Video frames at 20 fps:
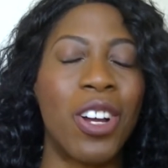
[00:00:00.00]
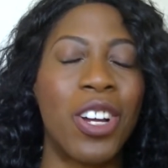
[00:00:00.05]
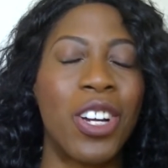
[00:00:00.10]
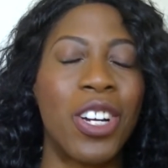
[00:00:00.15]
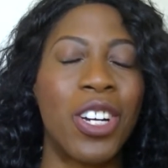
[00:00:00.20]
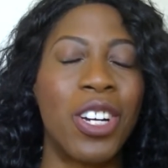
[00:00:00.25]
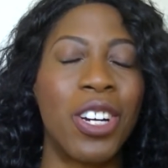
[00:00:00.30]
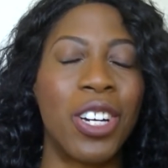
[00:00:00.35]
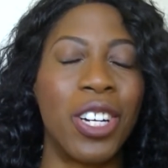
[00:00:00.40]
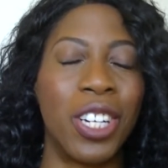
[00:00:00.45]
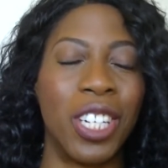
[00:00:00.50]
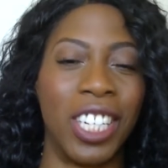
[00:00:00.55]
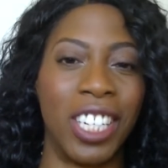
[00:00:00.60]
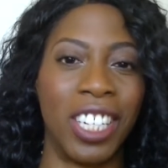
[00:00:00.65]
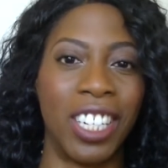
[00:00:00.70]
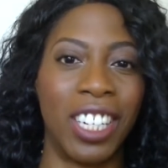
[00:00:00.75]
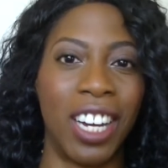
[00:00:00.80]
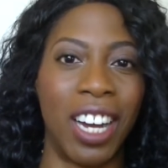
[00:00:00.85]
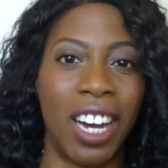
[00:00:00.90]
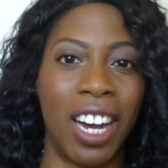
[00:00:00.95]
good
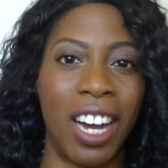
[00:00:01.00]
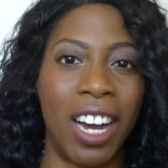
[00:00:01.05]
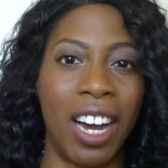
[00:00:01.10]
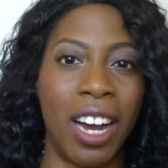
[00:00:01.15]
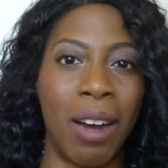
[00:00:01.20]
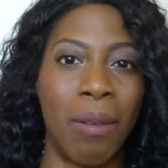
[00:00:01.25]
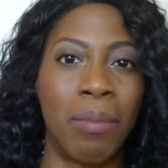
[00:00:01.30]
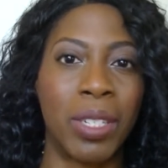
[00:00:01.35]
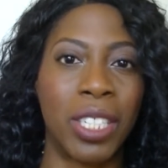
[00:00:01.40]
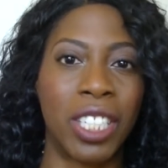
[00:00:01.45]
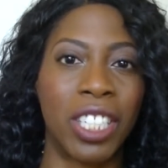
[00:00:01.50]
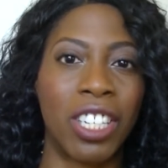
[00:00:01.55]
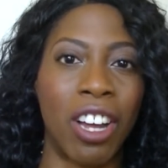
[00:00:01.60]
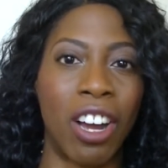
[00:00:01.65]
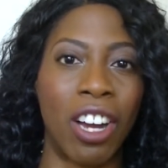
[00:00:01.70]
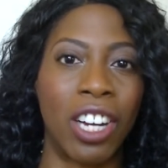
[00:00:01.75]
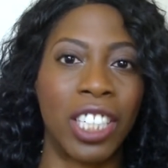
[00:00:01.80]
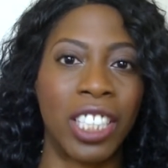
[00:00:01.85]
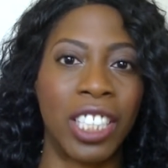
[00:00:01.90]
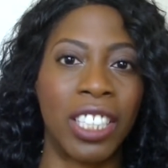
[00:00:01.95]
a
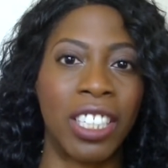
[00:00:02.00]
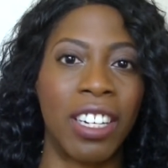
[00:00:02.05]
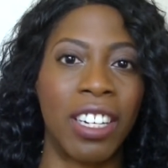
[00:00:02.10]
massage